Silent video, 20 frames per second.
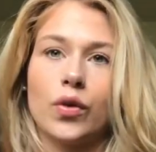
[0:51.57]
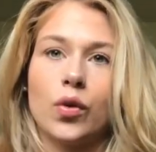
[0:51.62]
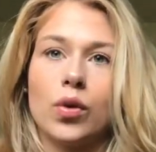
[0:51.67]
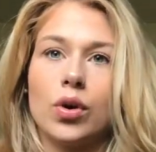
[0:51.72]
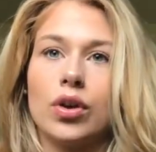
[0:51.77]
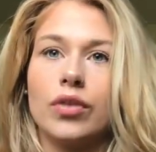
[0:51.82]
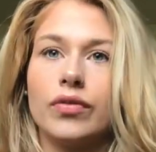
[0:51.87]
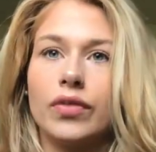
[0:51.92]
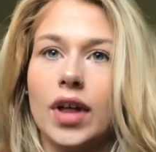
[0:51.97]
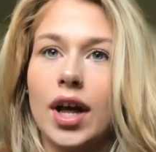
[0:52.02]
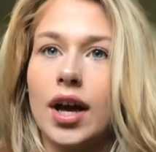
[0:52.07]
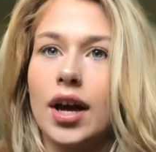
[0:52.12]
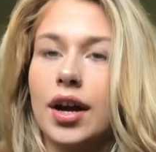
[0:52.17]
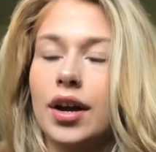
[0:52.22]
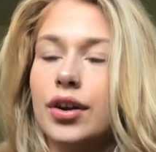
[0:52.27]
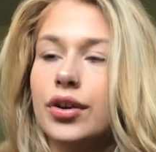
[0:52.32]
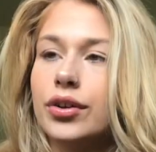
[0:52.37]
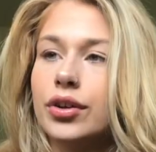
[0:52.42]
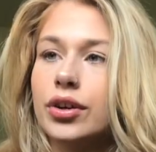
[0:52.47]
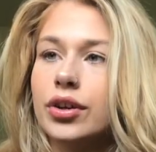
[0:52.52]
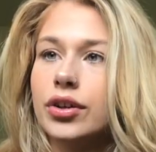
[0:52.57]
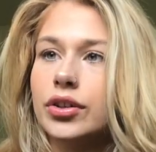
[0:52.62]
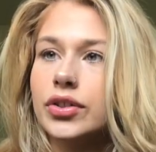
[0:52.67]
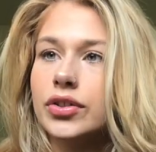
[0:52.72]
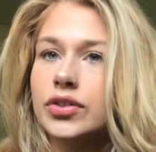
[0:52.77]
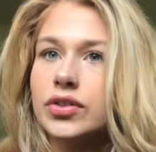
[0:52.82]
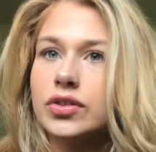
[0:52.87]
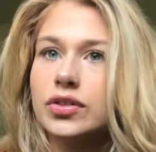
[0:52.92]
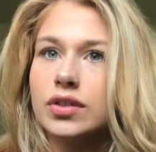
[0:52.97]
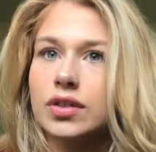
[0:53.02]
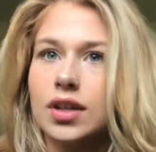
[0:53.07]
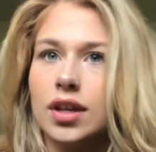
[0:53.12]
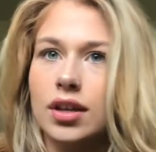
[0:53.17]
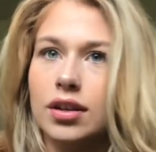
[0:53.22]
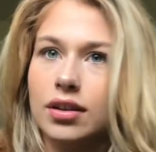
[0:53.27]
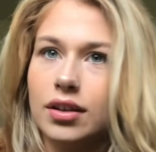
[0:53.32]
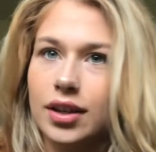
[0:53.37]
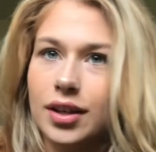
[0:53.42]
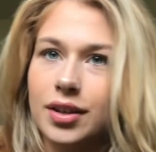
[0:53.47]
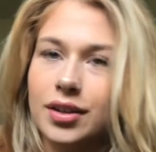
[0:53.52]
for flat iron curls
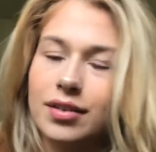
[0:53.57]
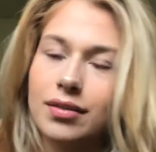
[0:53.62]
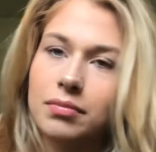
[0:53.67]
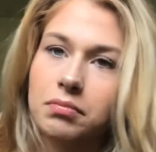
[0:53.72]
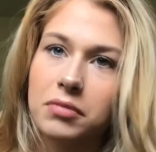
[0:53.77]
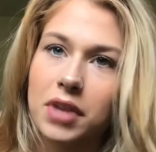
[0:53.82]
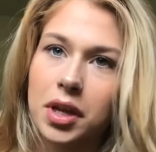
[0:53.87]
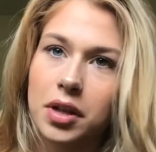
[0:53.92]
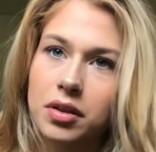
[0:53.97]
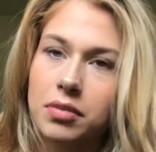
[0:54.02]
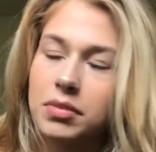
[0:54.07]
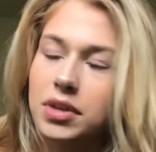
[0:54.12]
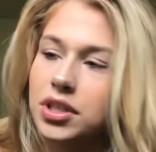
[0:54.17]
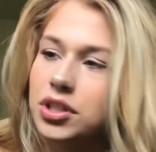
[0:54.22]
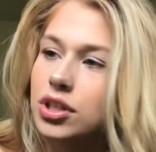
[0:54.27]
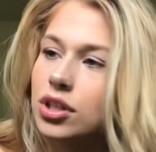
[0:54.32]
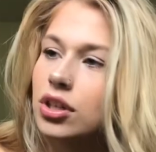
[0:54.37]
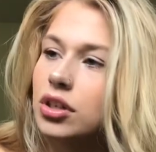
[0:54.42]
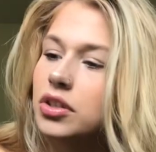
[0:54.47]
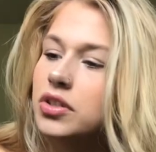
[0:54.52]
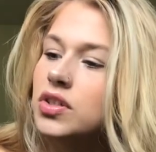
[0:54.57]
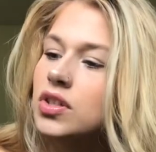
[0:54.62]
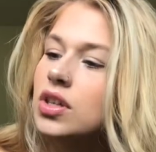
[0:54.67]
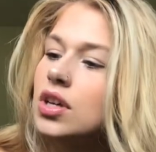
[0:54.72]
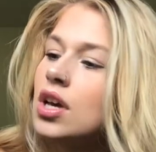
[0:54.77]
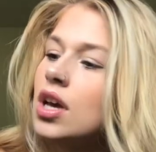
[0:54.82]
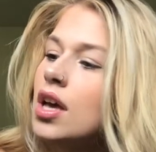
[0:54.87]
and like the beachy curls,